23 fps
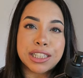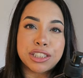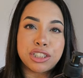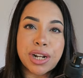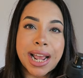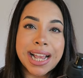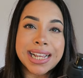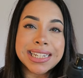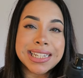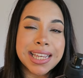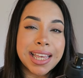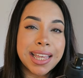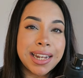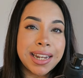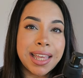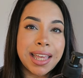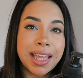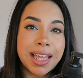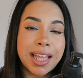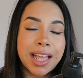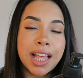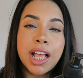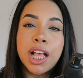extract in
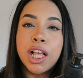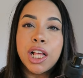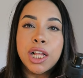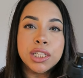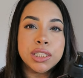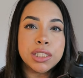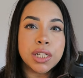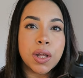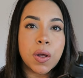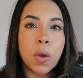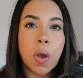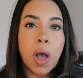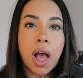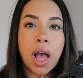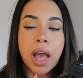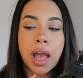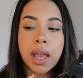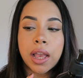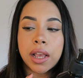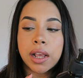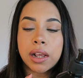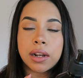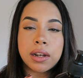here, so
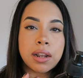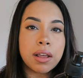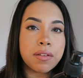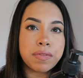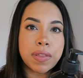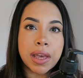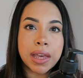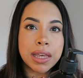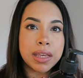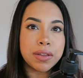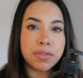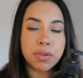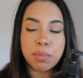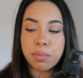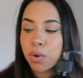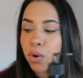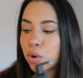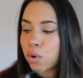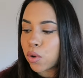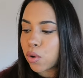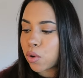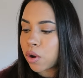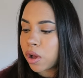I love that even
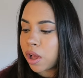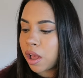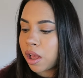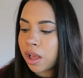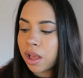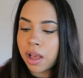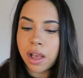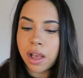more.